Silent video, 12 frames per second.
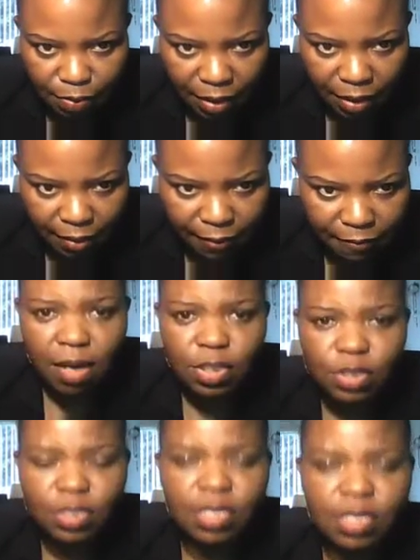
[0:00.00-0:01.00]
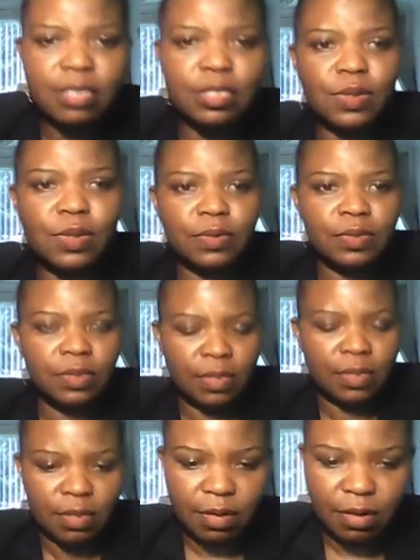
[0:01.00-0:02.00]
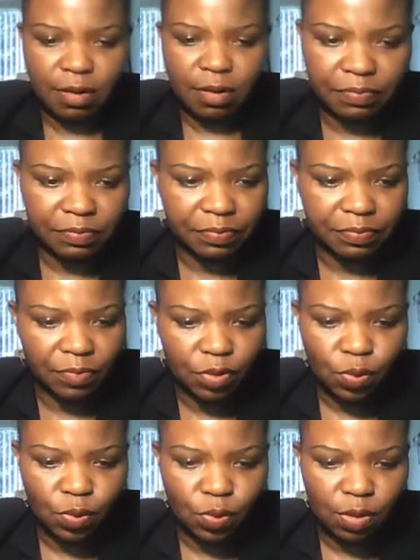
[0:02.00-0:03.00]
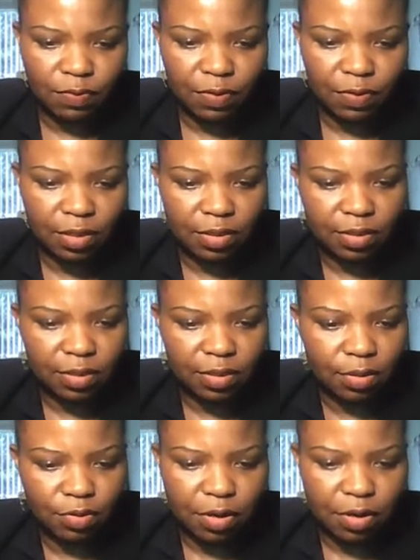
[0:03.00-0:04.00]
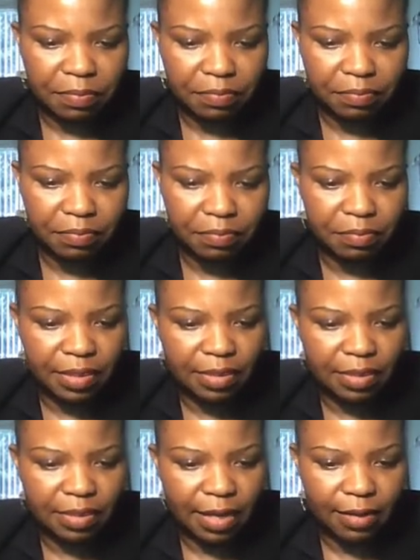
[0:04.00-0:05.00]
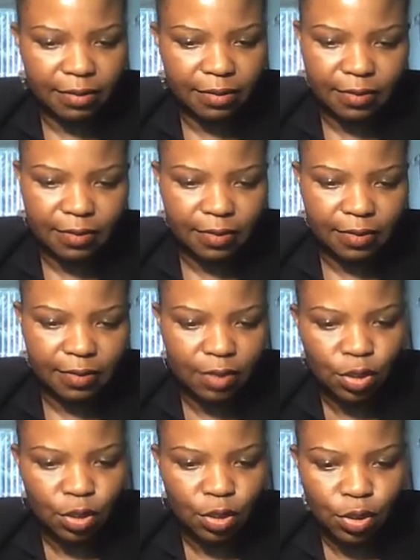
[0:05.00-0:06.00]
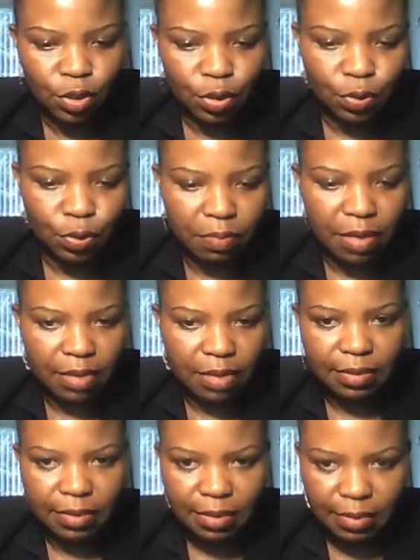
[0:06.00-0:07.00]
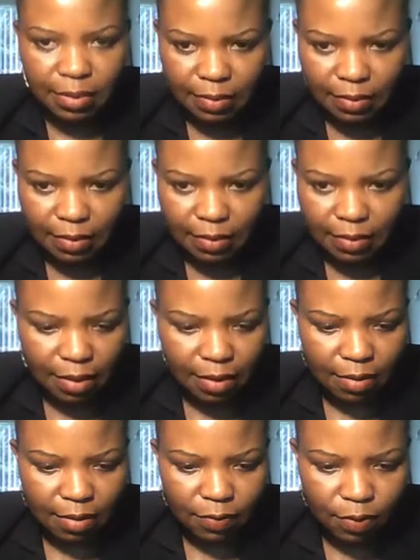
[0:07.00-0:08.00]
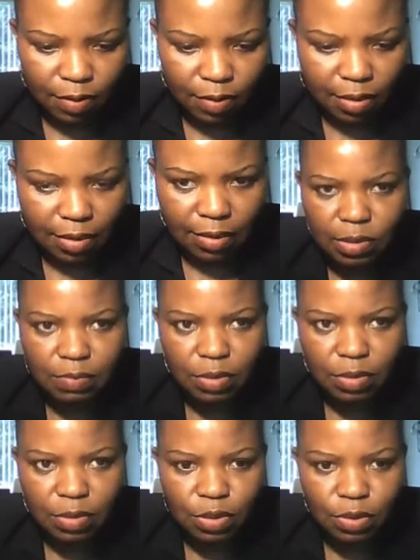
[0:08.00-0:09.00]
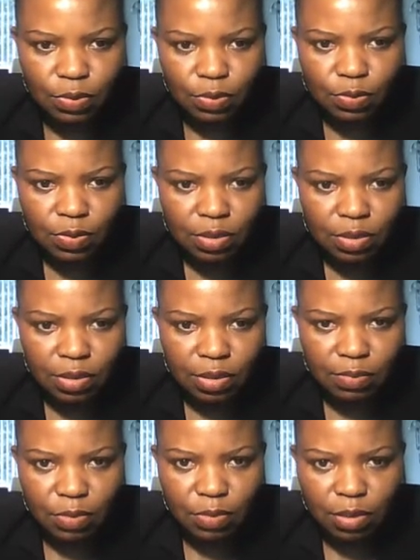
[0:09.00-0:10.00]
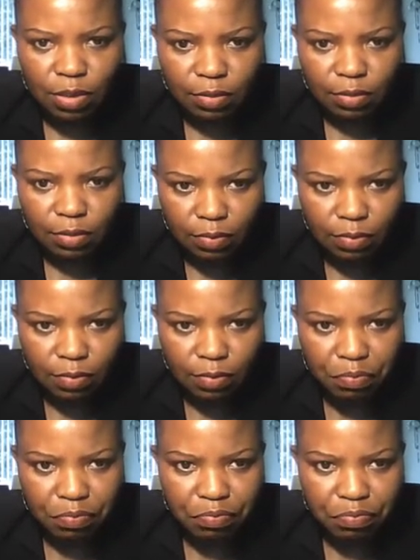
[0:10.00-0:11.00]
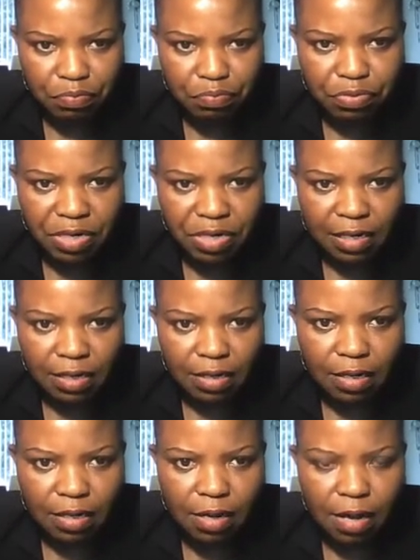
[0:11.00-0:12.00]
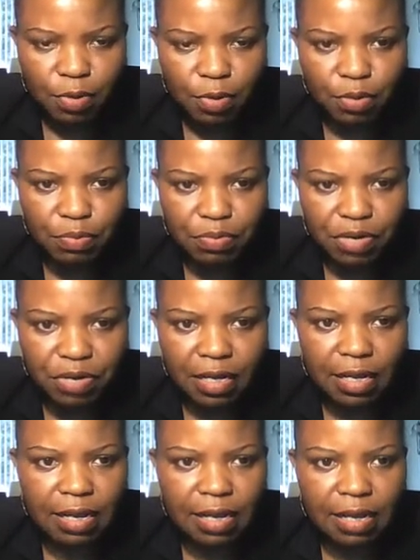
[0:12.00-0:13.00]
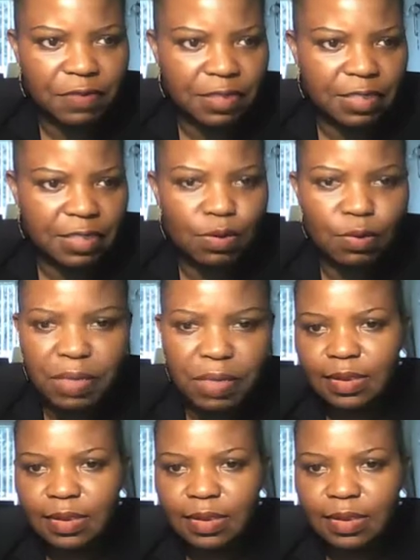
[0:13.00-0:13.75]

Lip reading: to pin. Add your title. 12 Instagram mistakes you must avoid. What I'm gonna do is I'm gonna bring a physical.